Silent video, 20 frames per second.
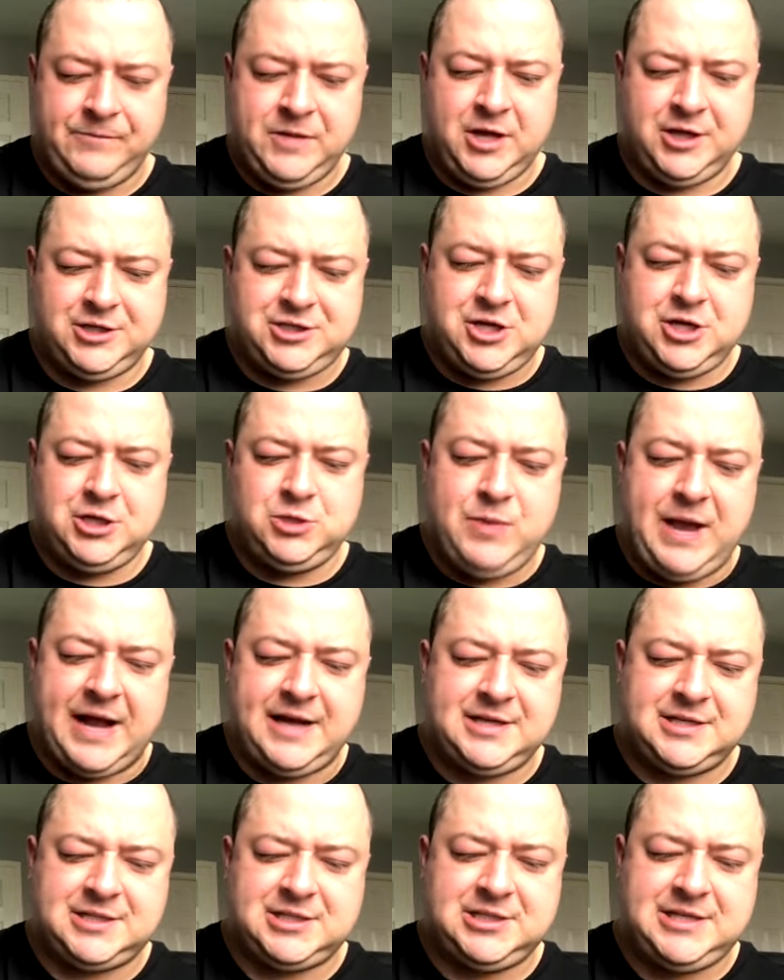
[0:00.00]
As soon as we had
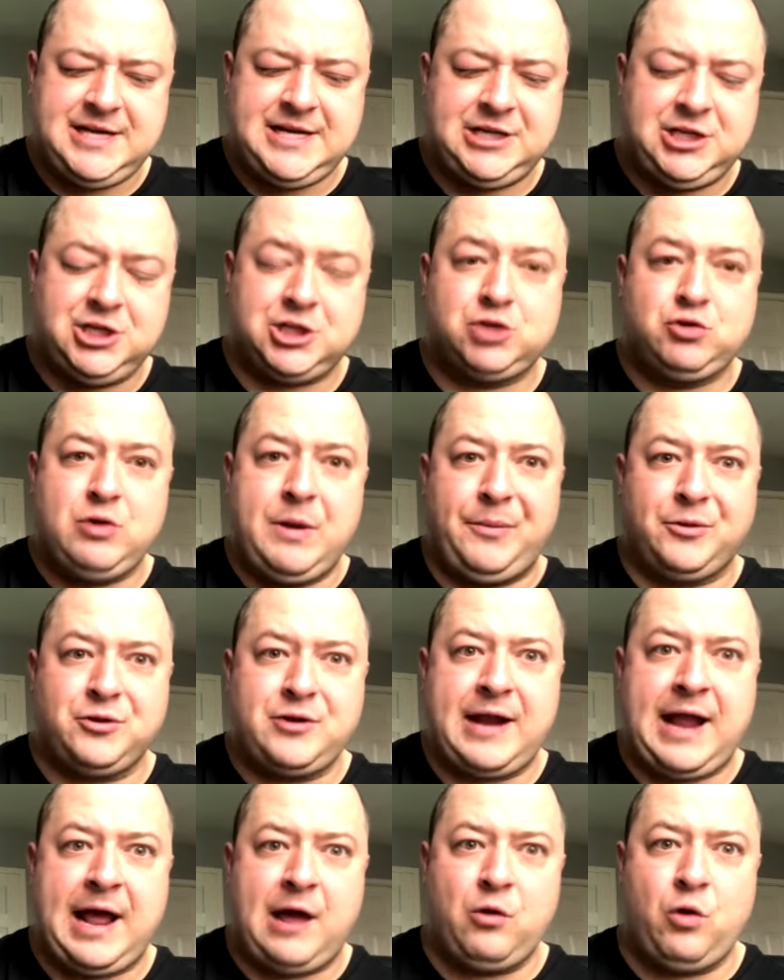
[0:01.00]
a signature scribbled
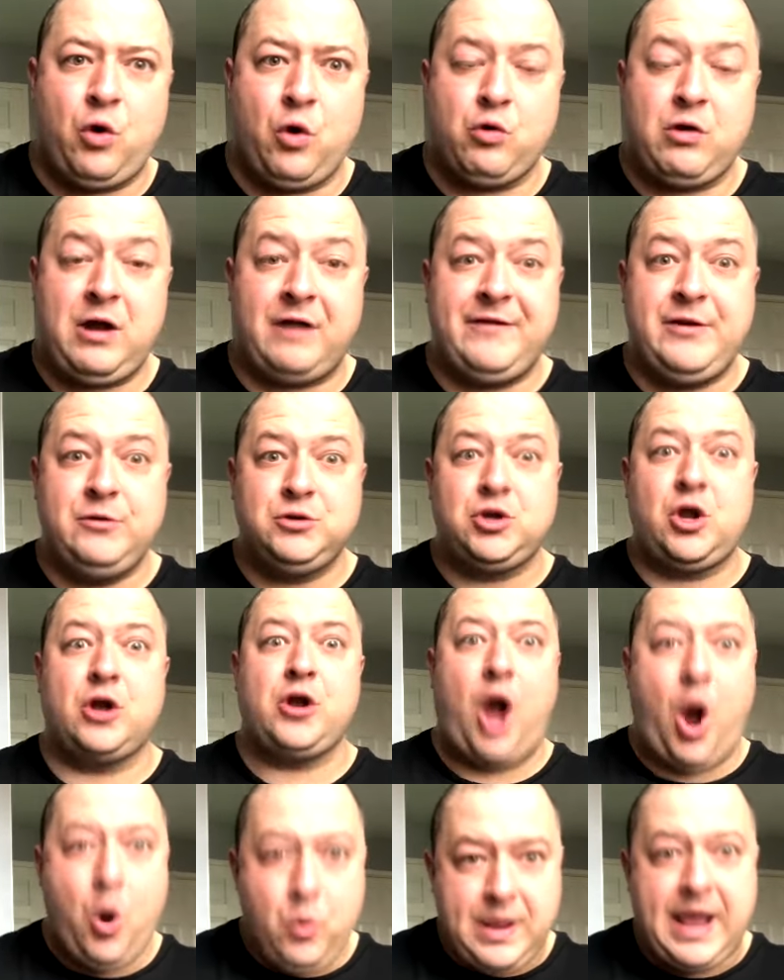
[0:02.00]
on our autograph, he was like,
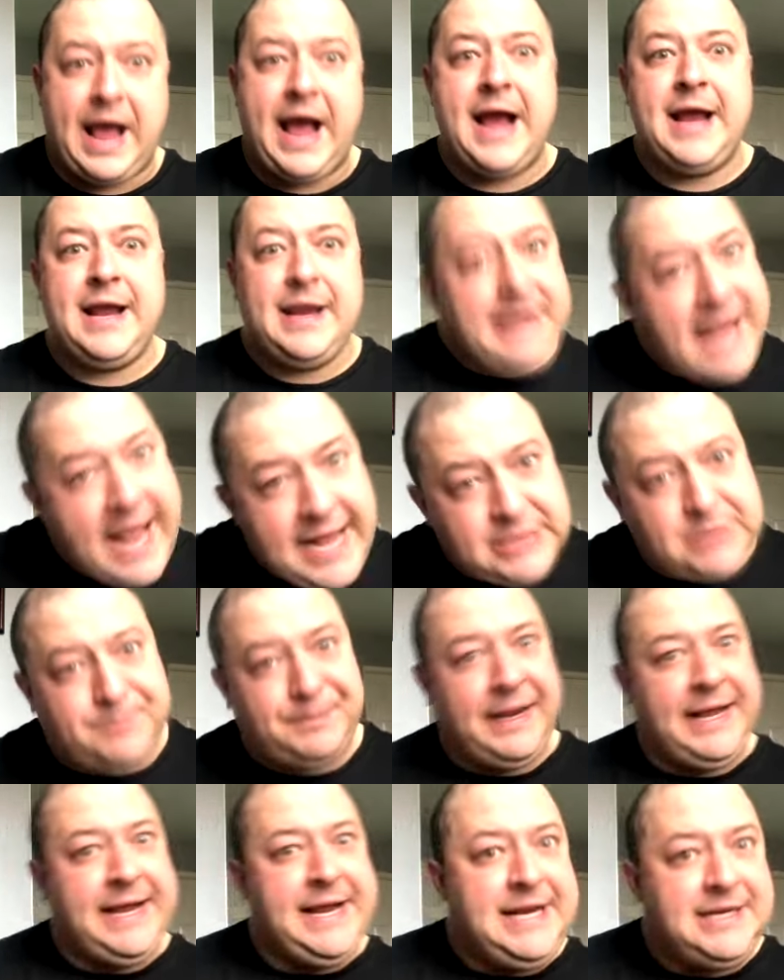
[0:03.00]
okay, next
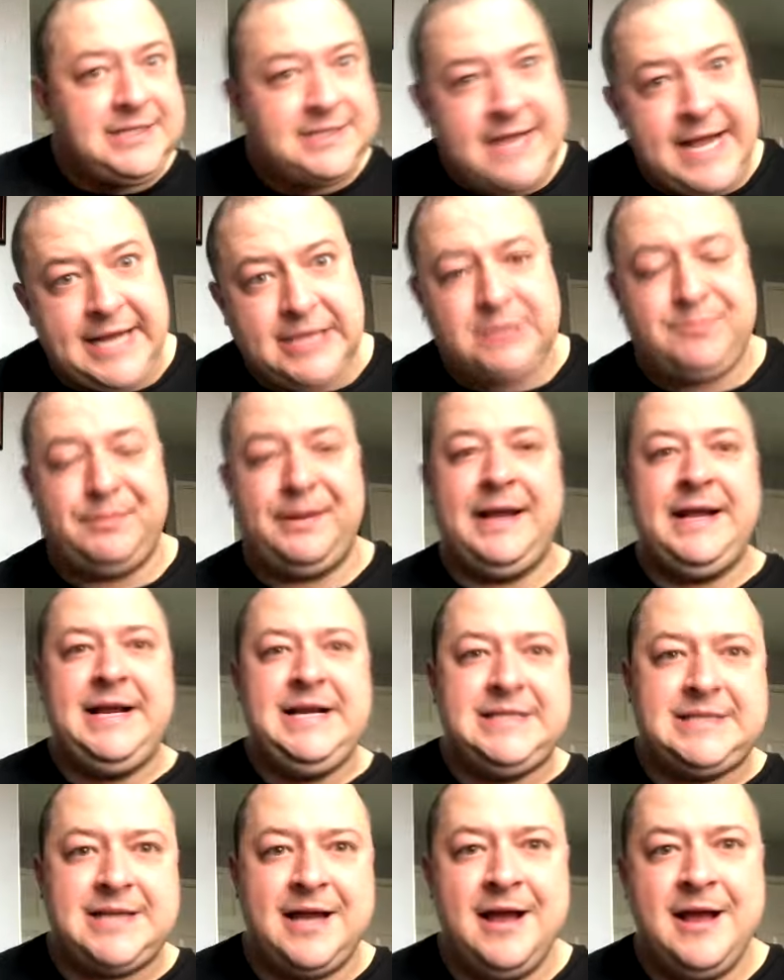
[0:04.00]
please, next
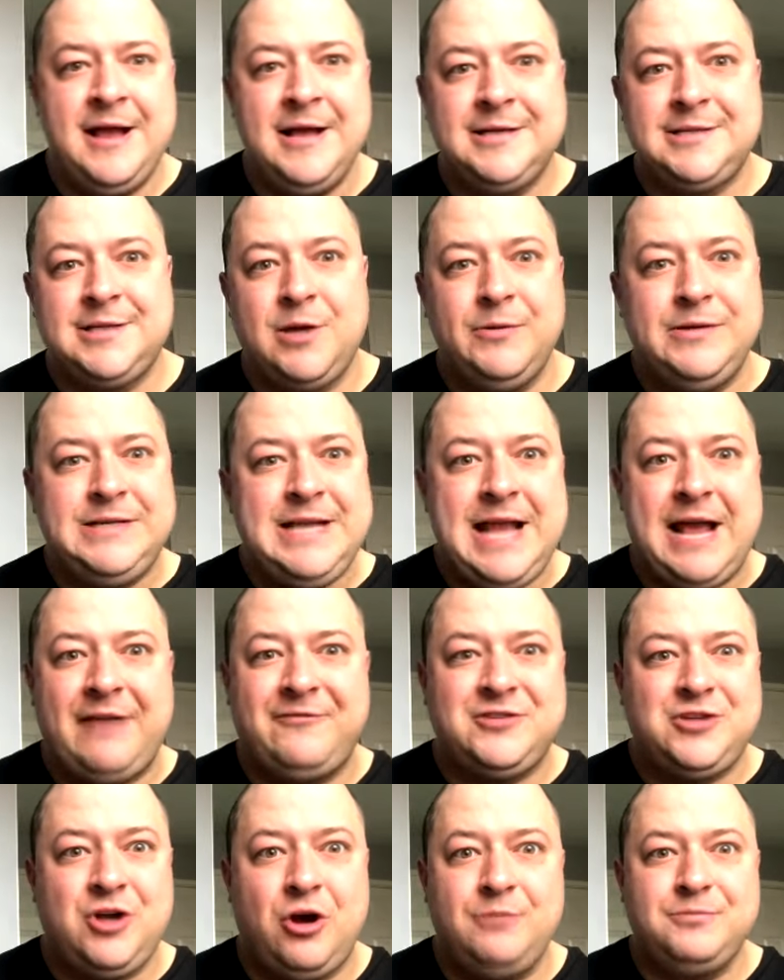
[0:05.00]
please. So we didn't have
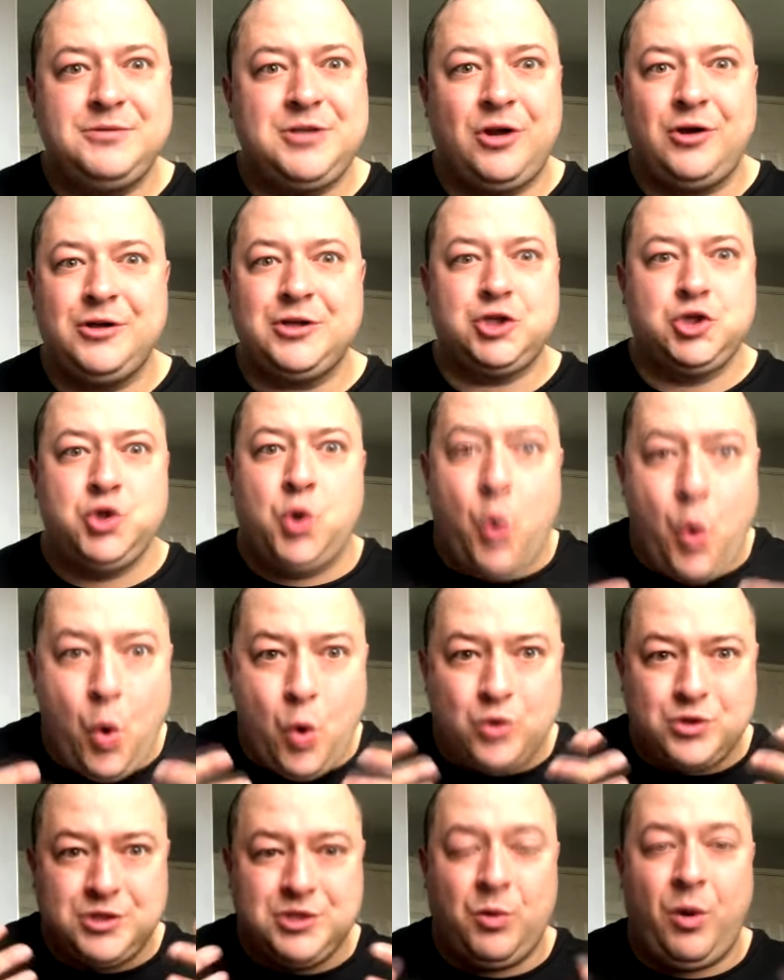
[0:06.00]
time to like
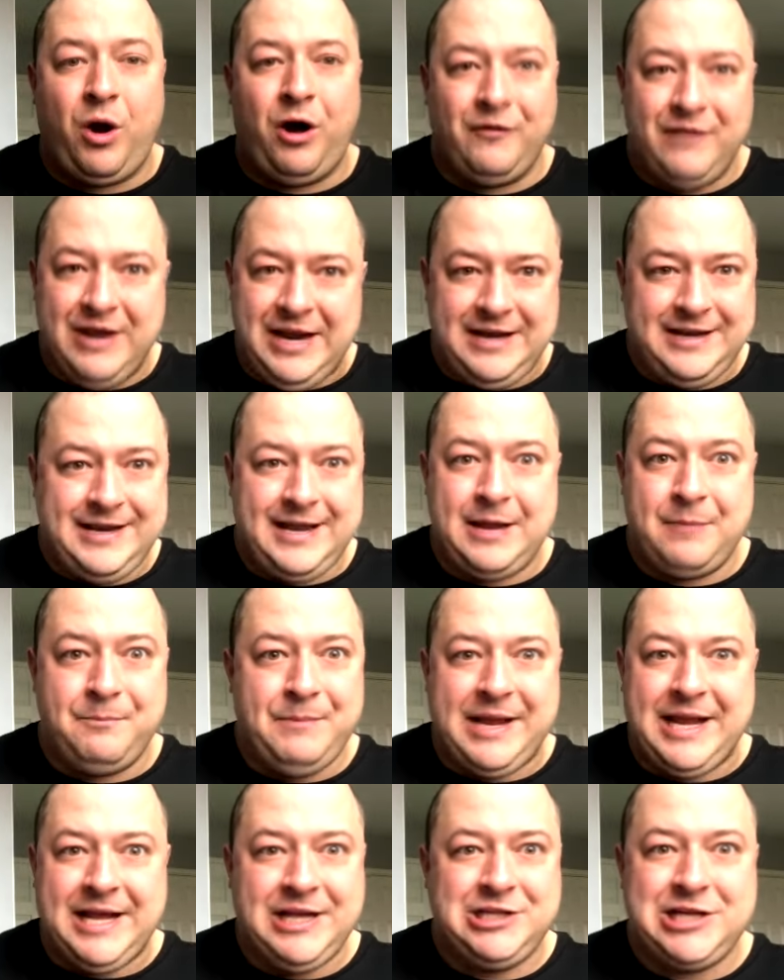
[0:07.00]
talk to RVD and
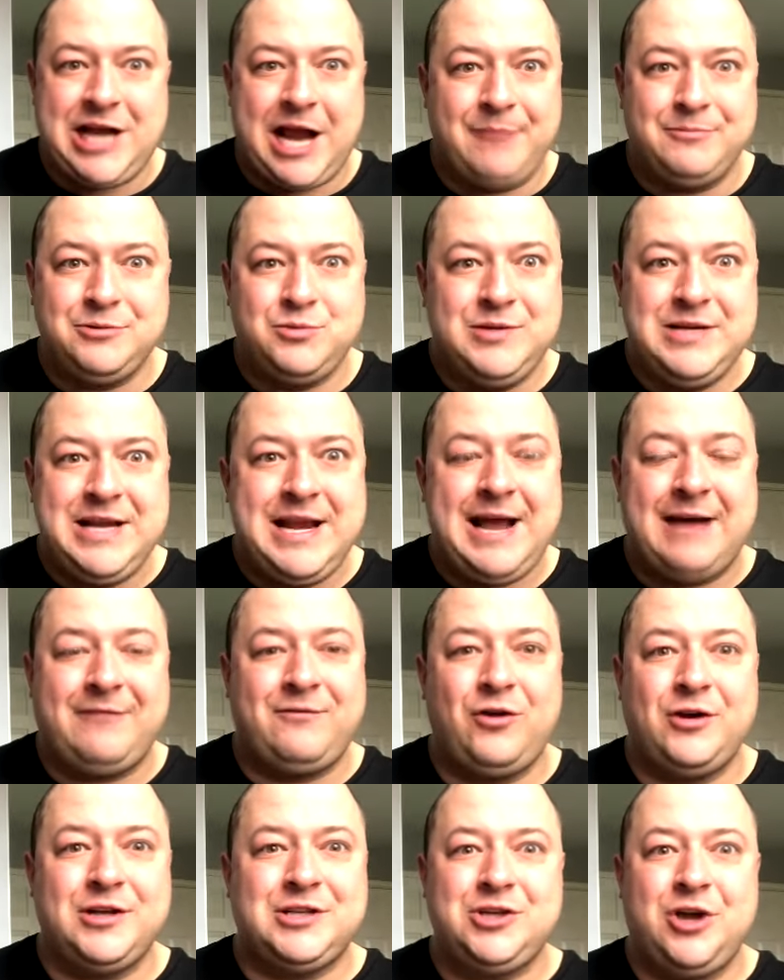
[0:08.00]
Mickie James. We didn't have
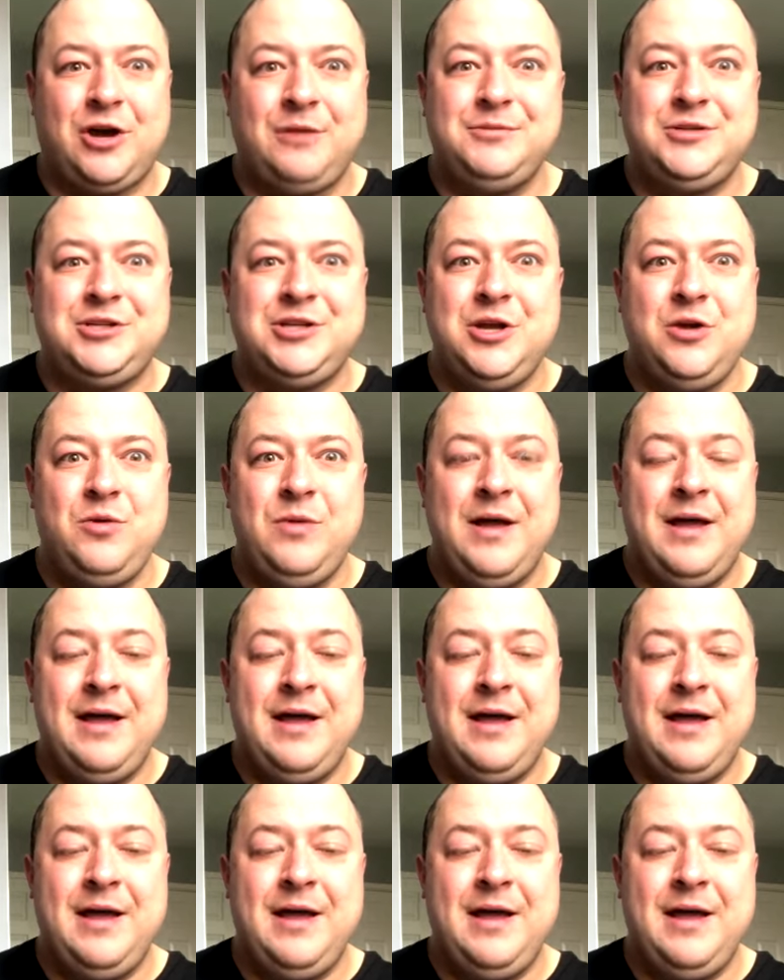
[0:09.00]
like time to,